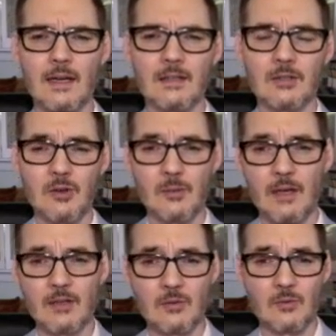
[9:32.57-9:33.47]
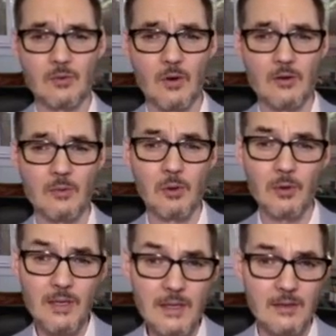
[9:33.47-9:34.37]
discrimination with regard to
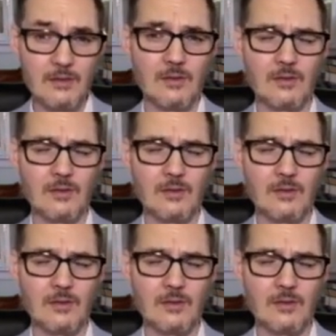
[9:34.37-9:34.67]
employees.